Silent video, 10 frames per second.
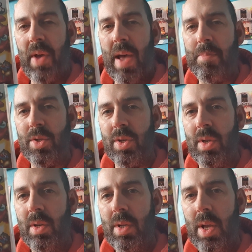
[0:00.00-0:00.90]

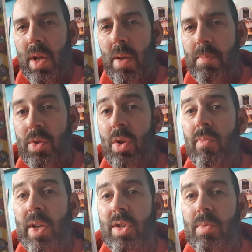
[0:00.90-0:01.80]
Amazon. Two
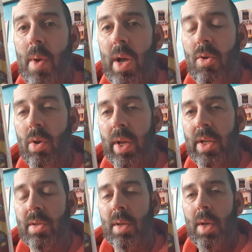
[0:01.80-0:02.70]
reasons why I got
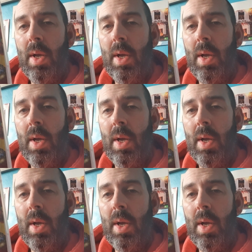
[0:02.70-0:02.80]
this.